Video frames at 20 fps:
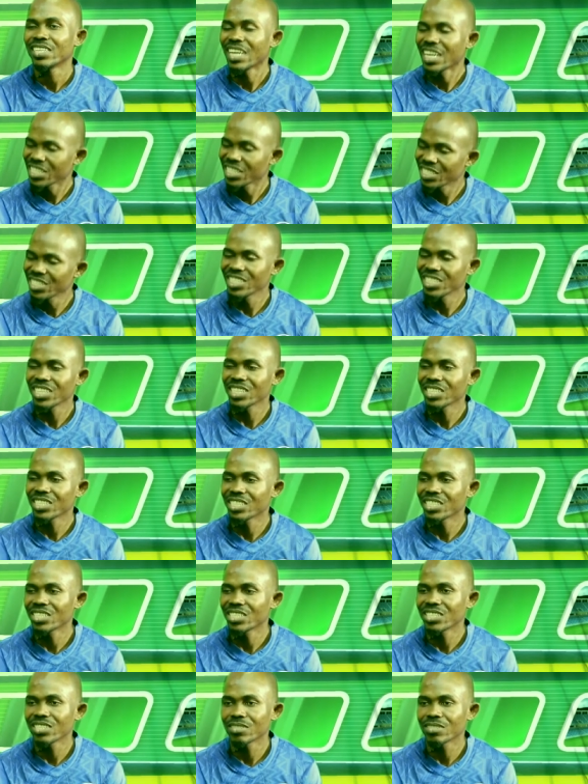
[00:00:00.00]
I see
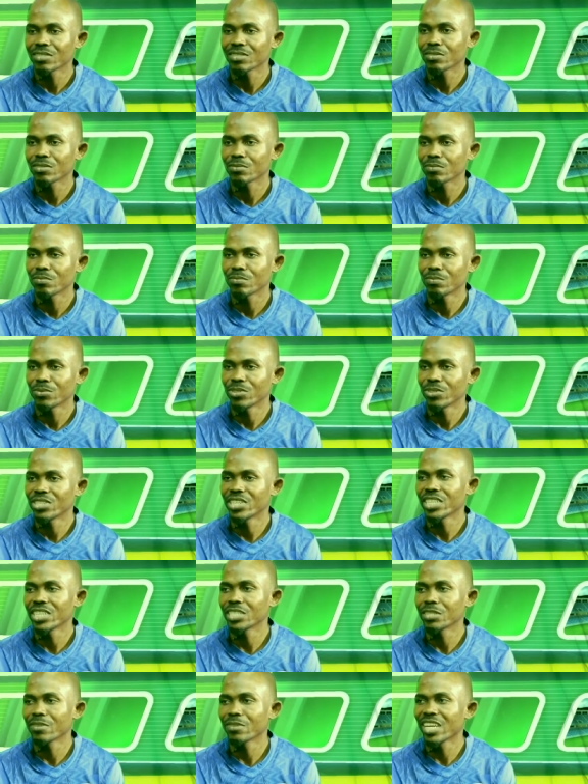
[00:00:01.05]
Chelsea
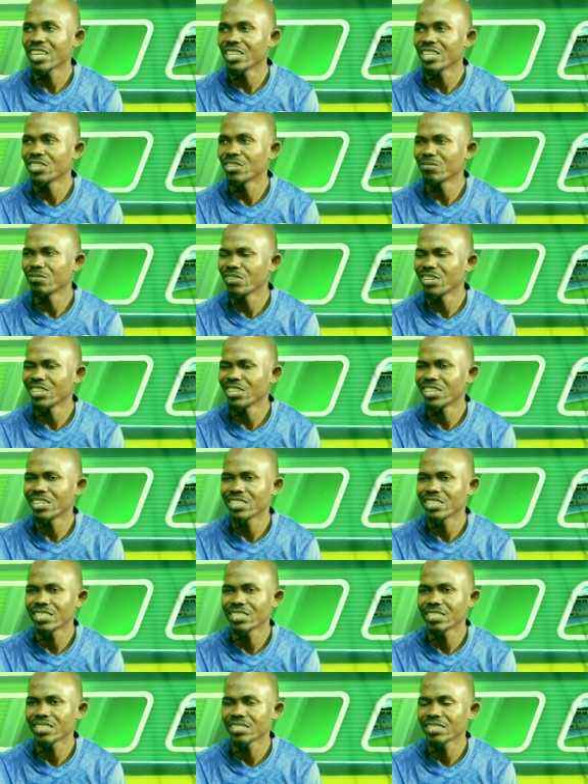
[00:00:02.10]
progressing ahead of Lille.
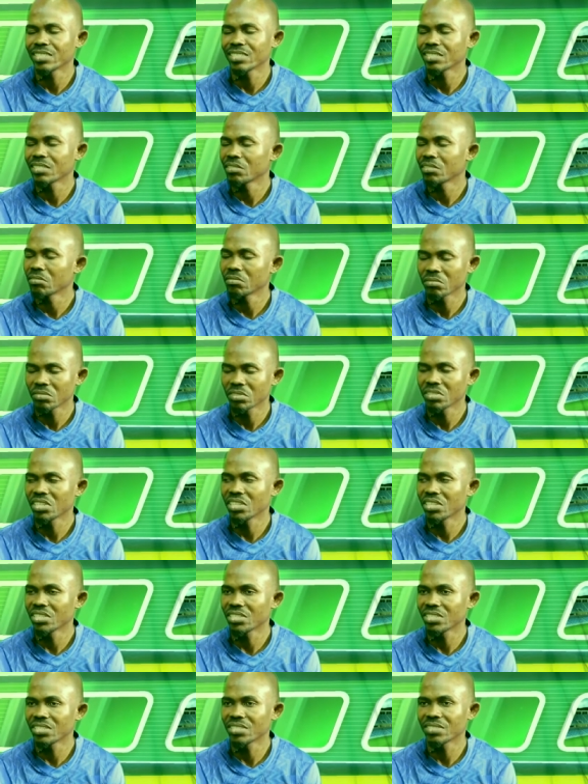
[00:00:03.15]
Hmm.
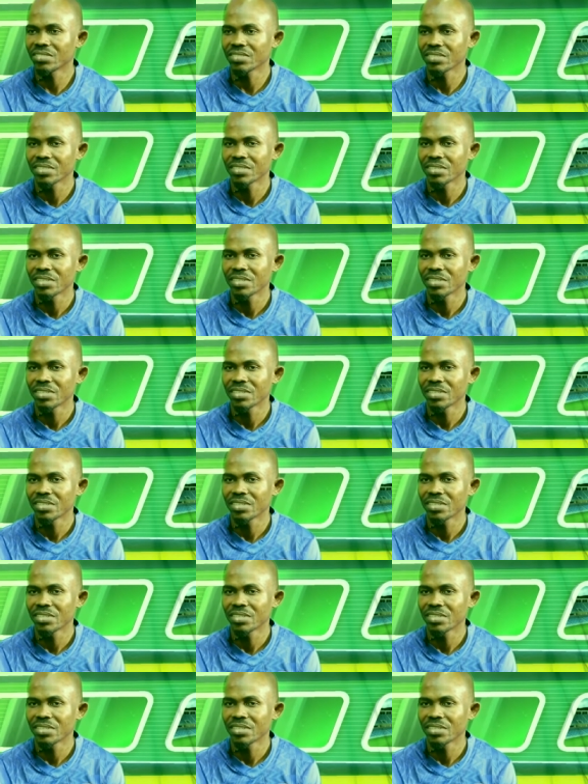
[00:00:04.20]
Yes.